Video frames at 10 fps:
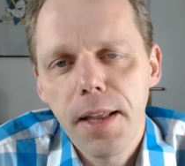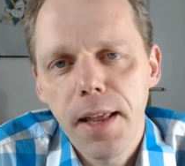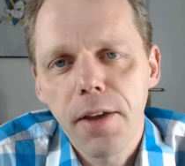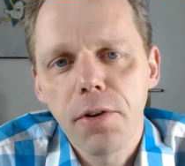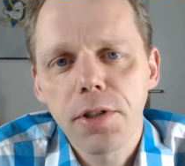
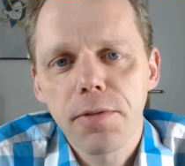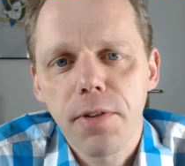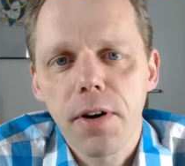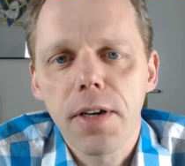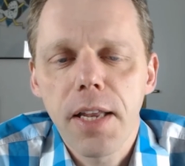it goes
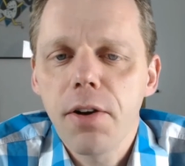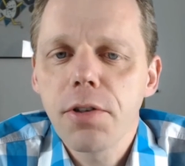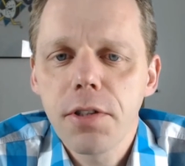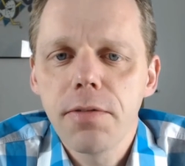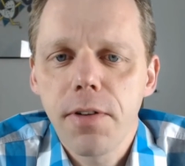
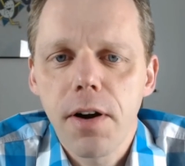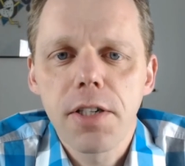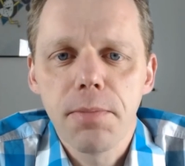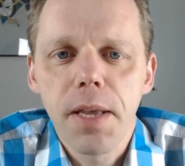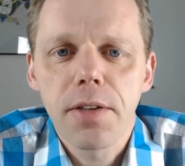too far
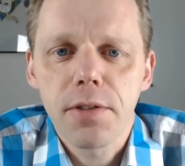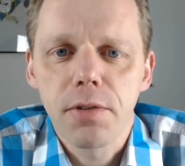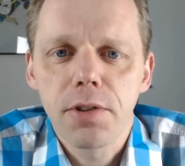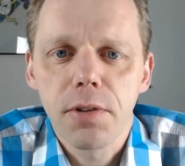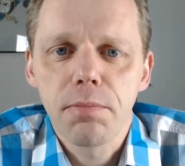to make a
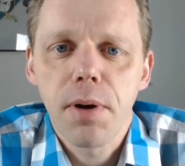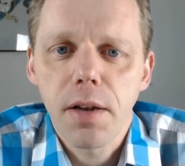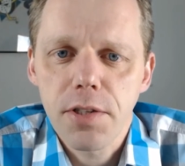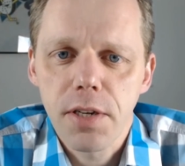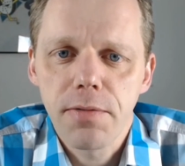social
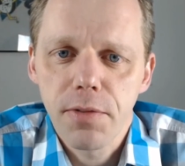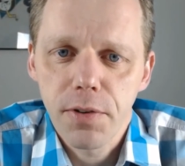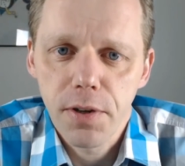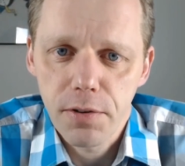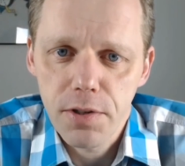policy
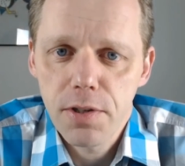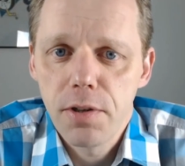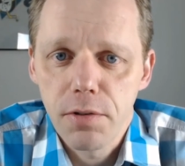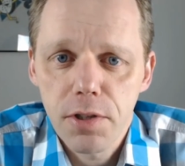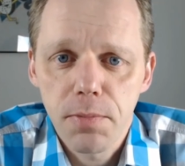for your
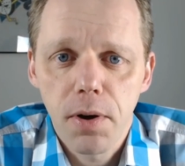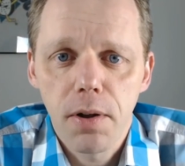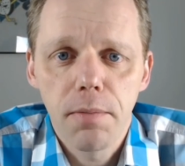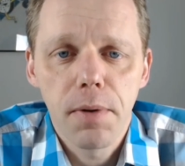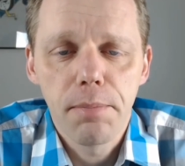
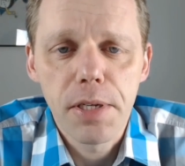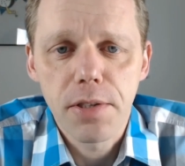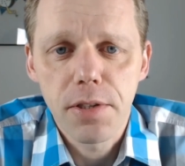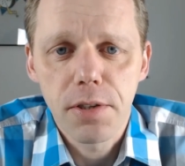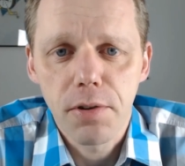small
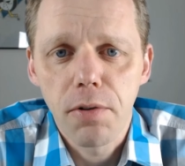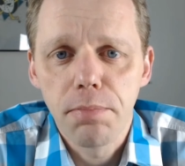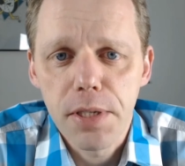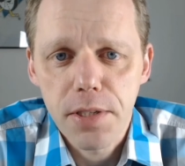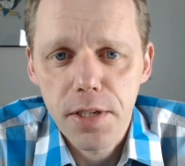business, your
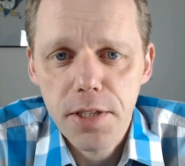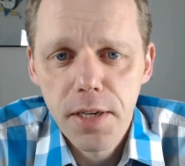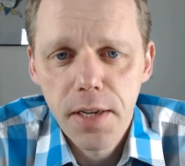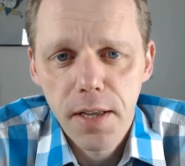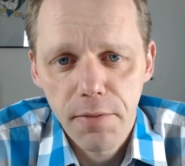own business,
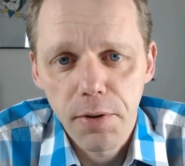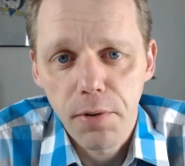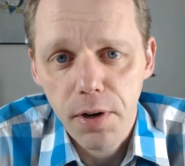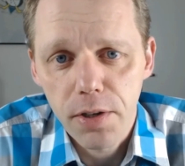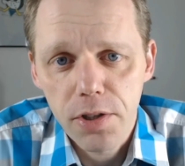if you're
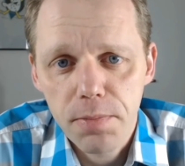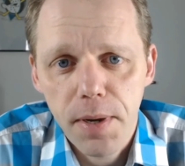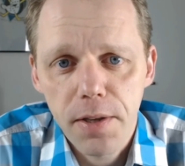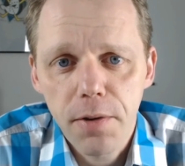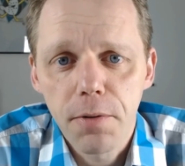working just
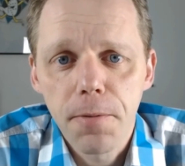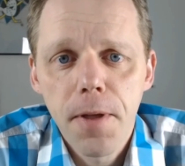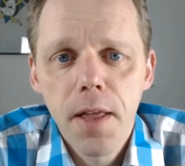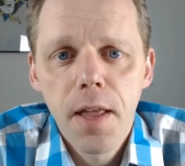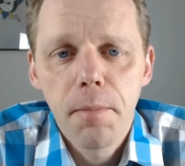by you.
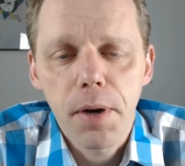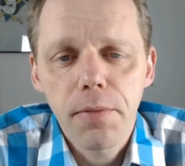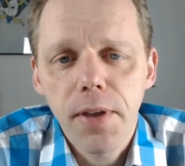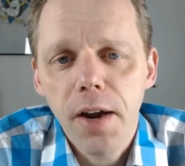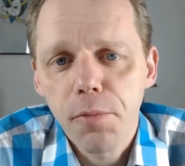But
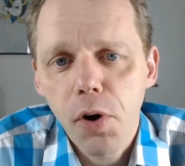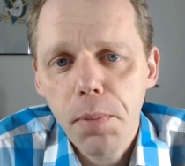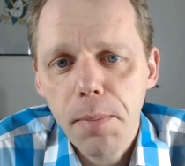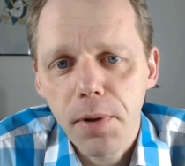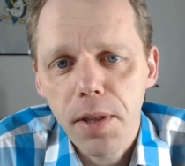if you have more
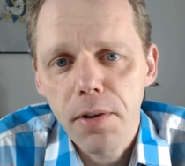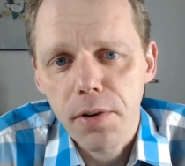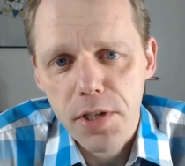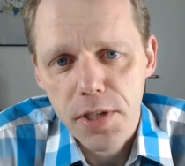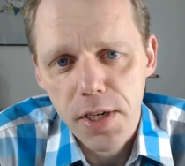people in your
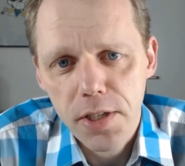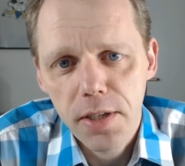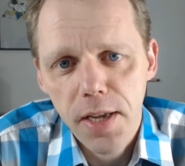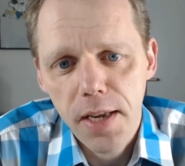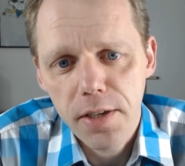
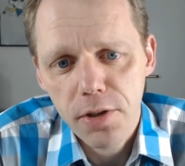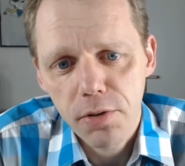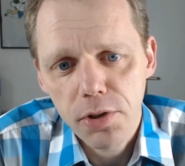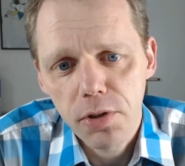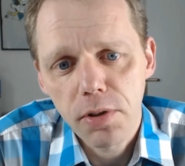organization, a
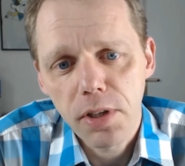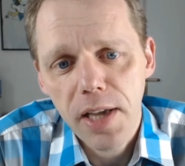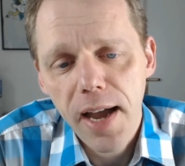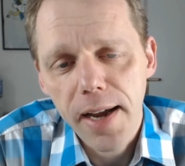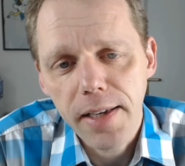social
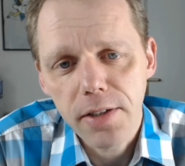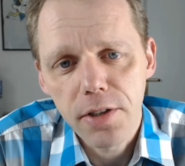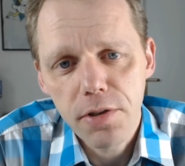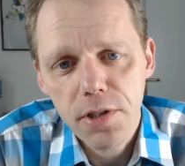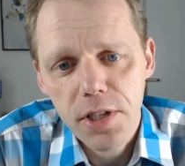guide, a
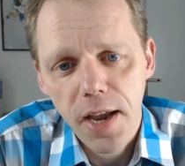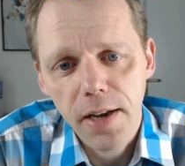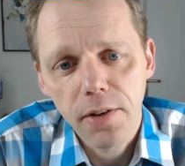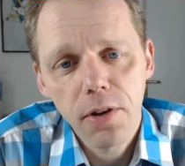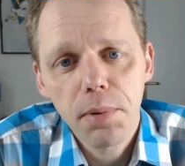usage
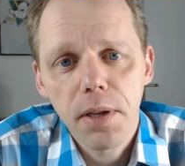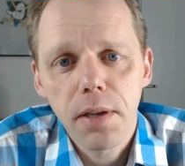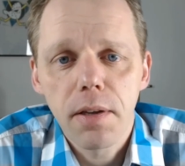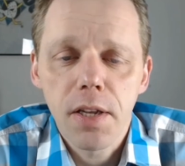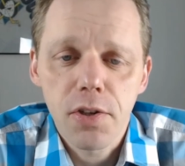guide could
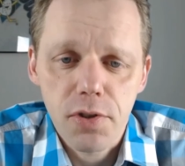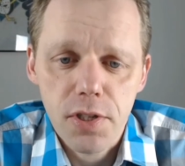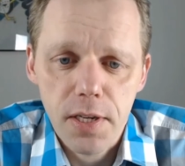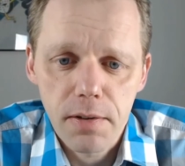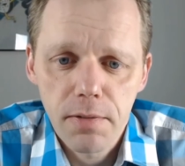be
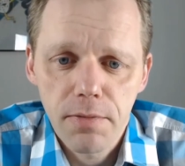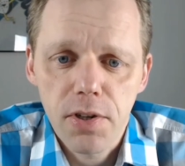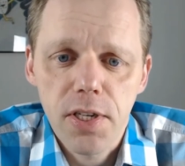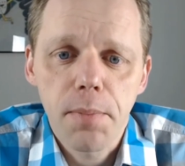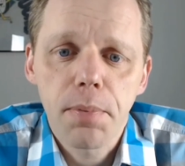interesting. For
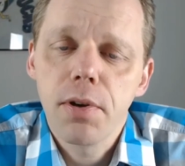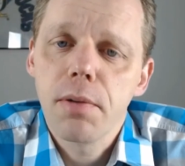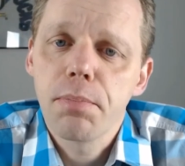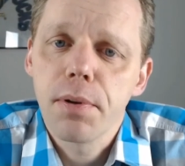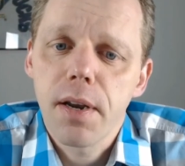example, you
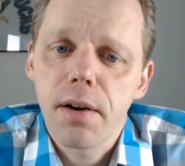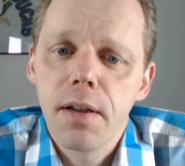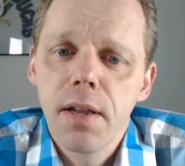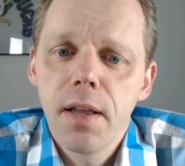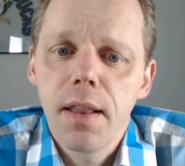could put
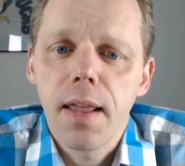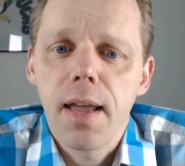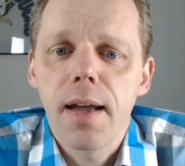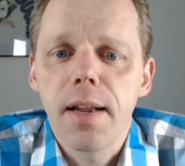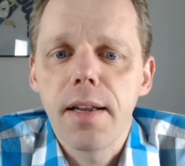there
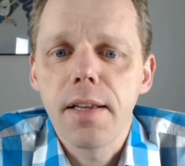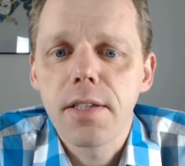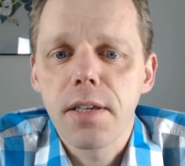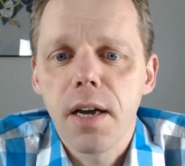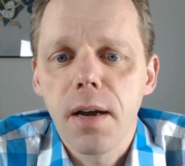that it
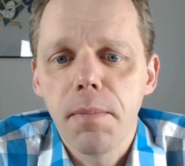is